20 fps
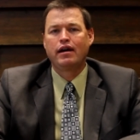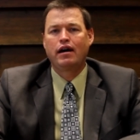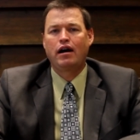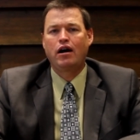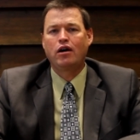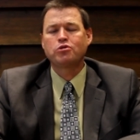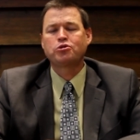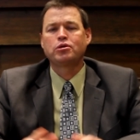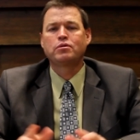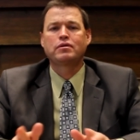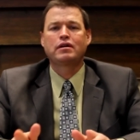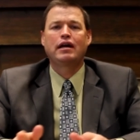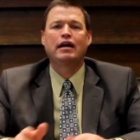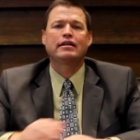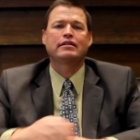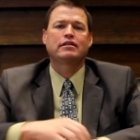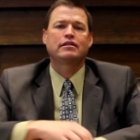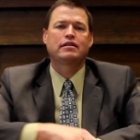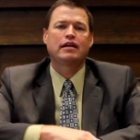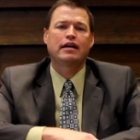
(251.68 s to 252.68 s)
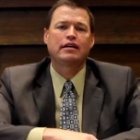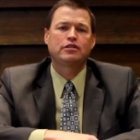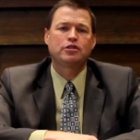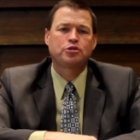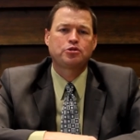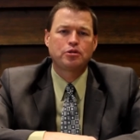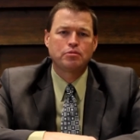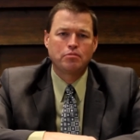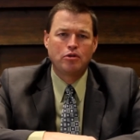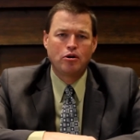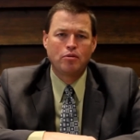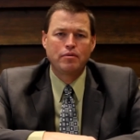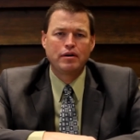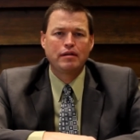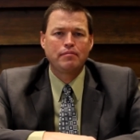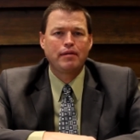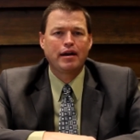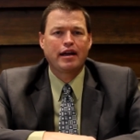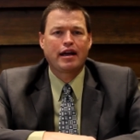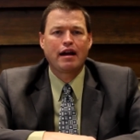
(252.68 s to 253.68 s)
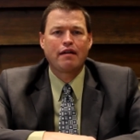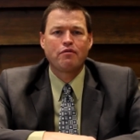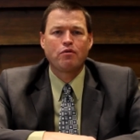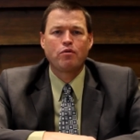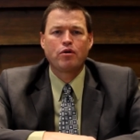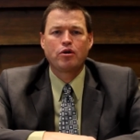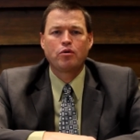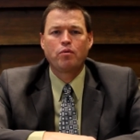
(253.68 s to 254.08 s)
Also would like to take just a moment and make everyone